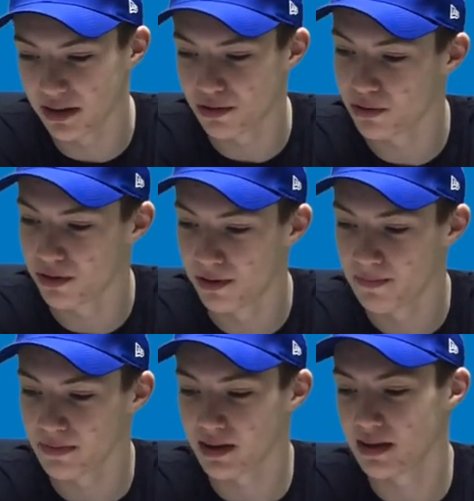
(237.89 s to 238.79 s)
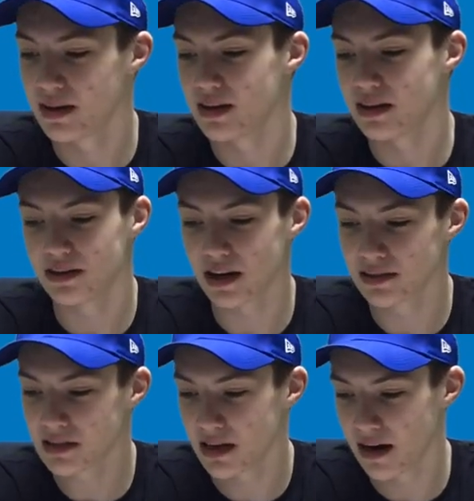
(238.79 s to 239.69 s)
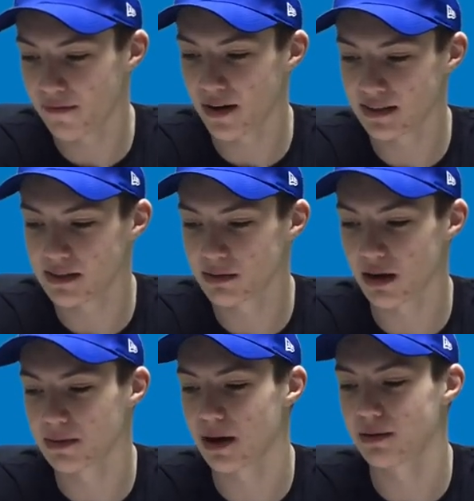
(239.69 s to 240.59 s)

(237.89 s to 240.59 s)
cool. You don't see NFL teams coming out